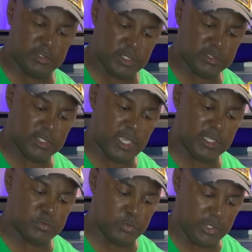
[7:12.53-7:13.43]
just in
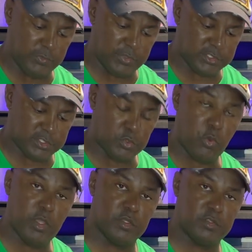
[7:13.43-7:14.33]
case if they
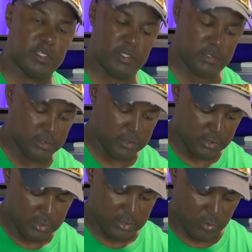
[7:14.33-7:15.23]
soil
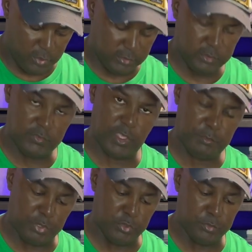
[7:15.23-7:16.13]
or if they
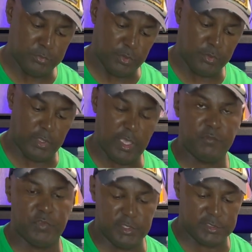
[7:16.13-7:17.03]
poop or have
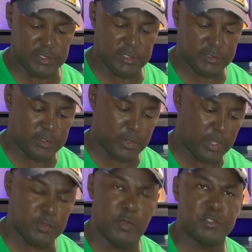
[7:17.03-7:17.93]
feces. You know, I
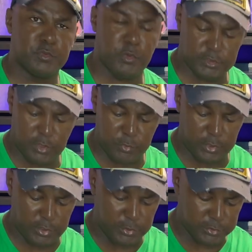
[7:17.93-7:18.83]
don't know which words y'all want
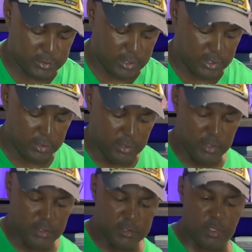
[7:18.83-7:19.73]
to use today.
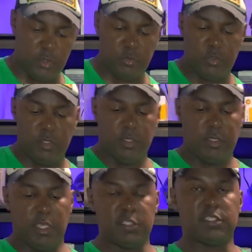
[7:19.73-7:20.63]
So
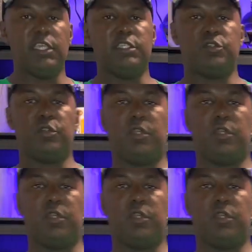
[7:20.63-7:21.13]
it's easier to